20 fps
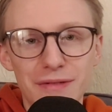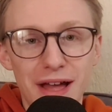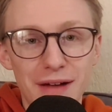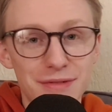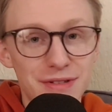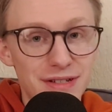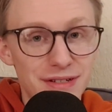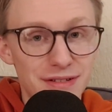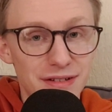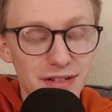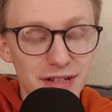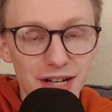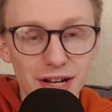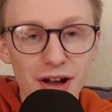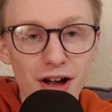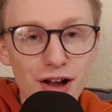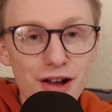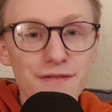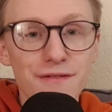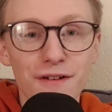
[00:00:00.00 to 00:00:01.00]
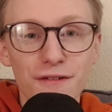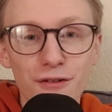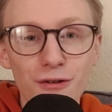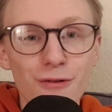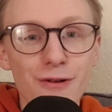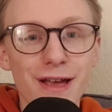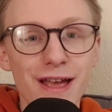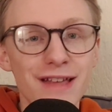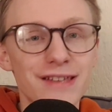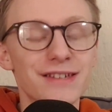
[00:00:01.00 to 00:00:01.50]
That was, you know, over
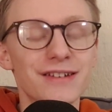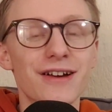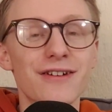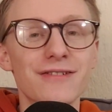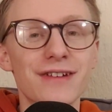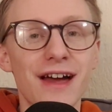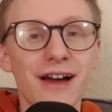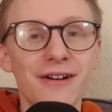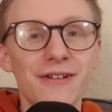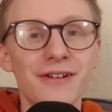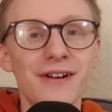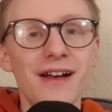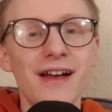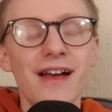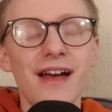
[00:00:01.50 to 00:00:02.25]
4 years ago now.